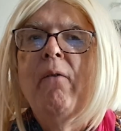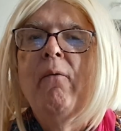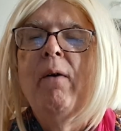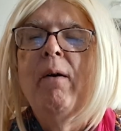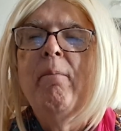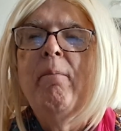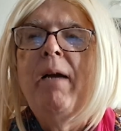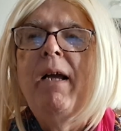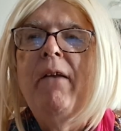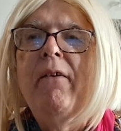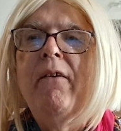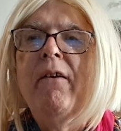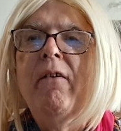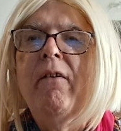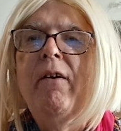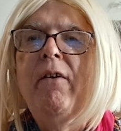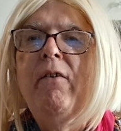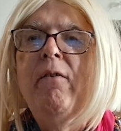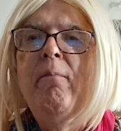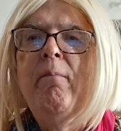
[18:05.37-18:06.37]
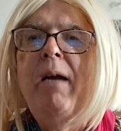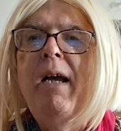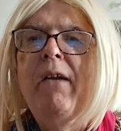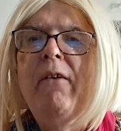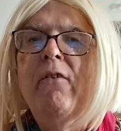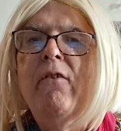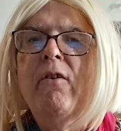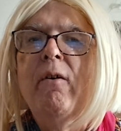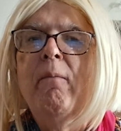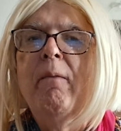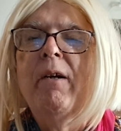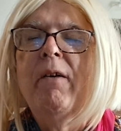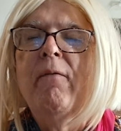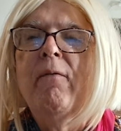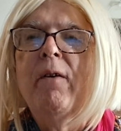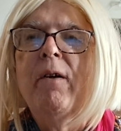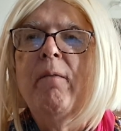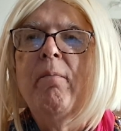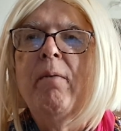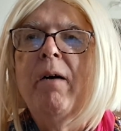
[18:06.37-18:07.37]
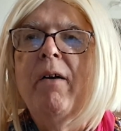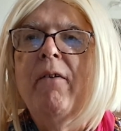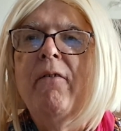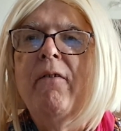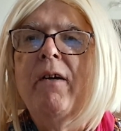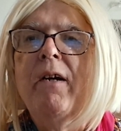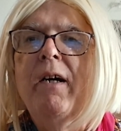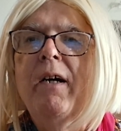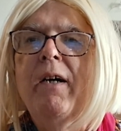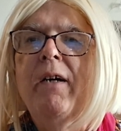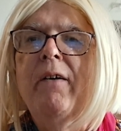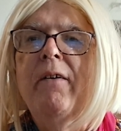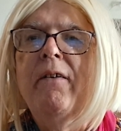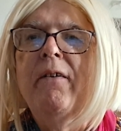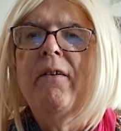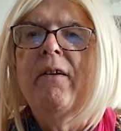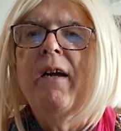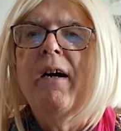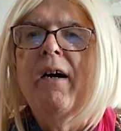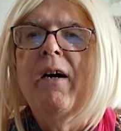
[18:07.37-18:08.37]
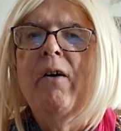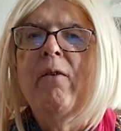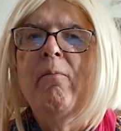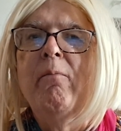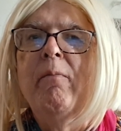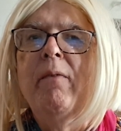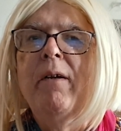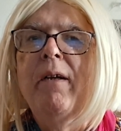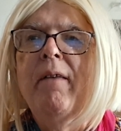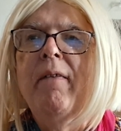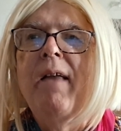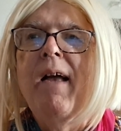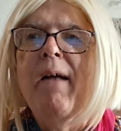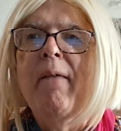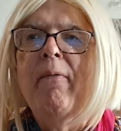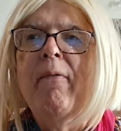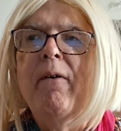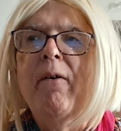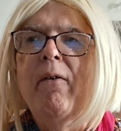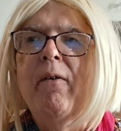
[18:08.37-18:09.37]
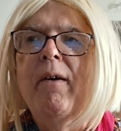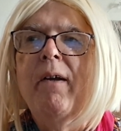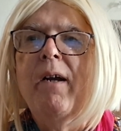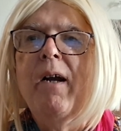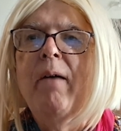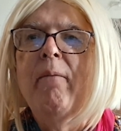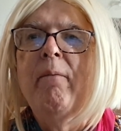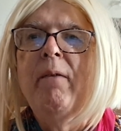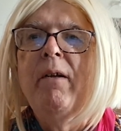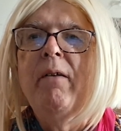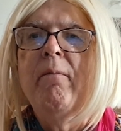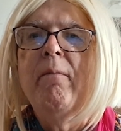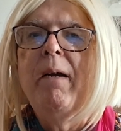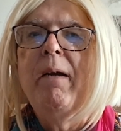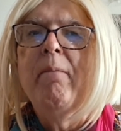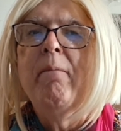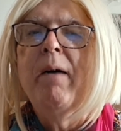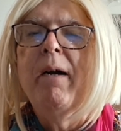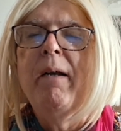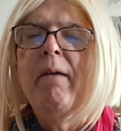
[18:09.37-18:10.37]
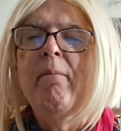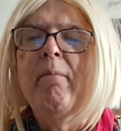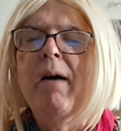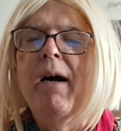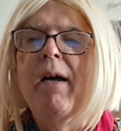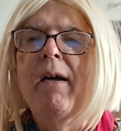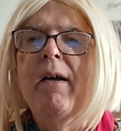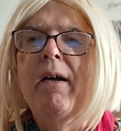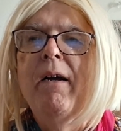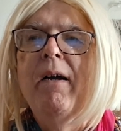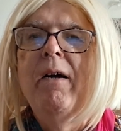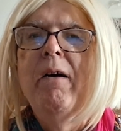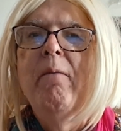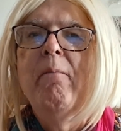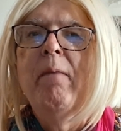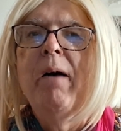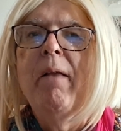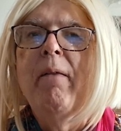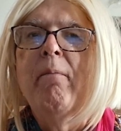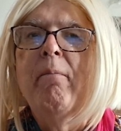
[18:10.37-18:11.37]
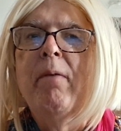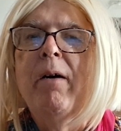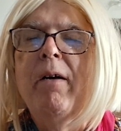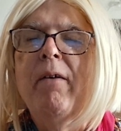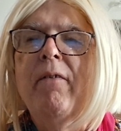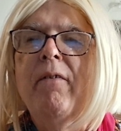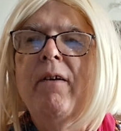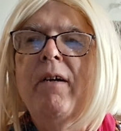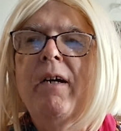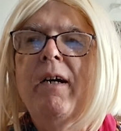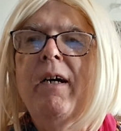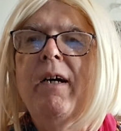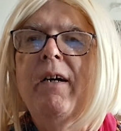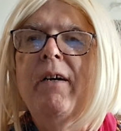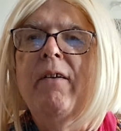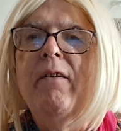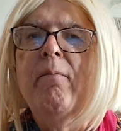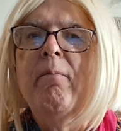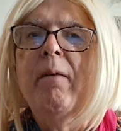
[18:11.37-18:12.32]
where basically you paid so much for the punch cards, and that though, and the companies made money by the punch cards.